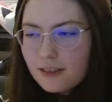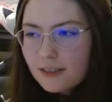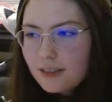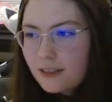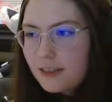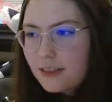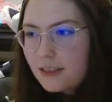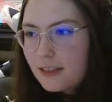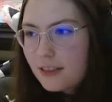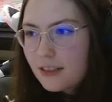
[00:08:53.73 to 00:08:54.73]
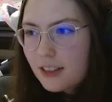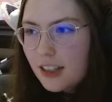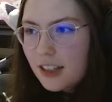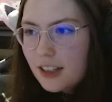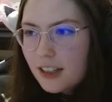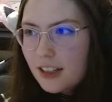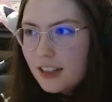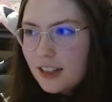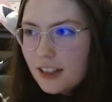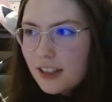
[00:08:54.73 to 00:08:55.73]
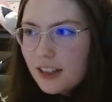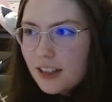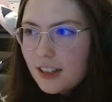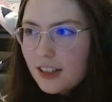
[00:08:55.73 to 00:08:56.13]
Nobody speaks.